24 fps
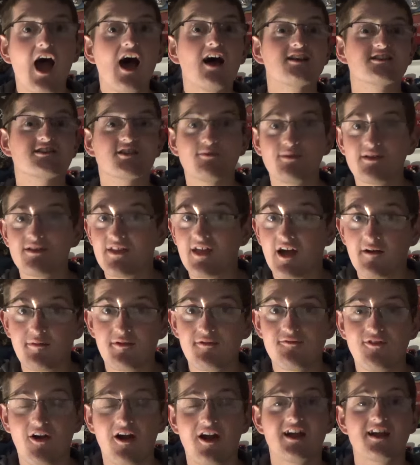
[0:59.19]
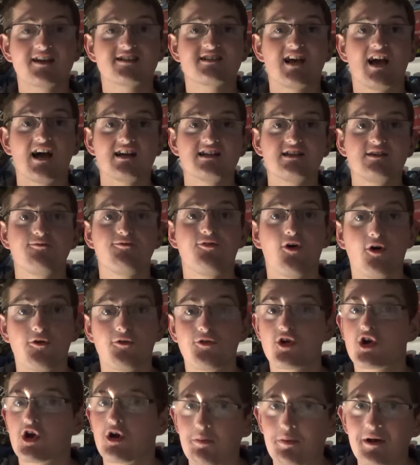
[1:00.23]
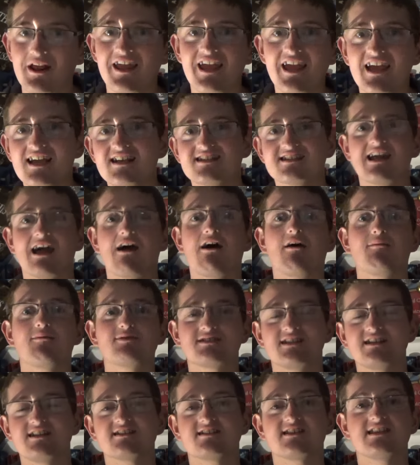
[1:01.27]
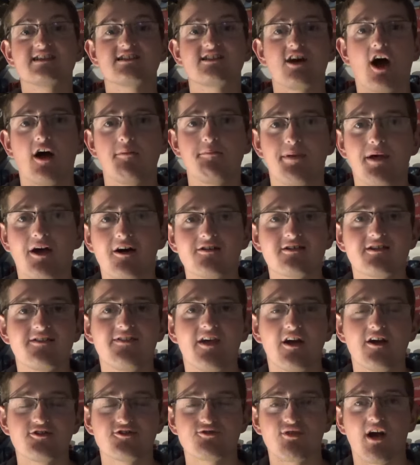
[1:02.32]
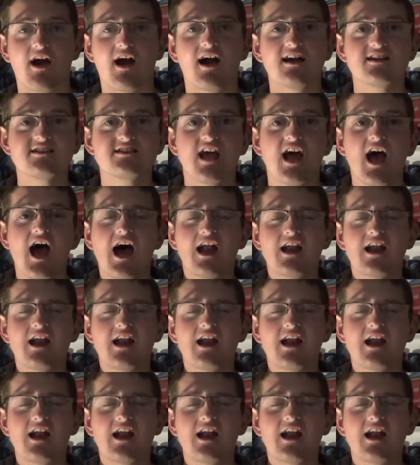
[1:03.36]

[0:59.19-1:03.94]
something that I've been very excited for for a couple of years now, ever since they started building those rides.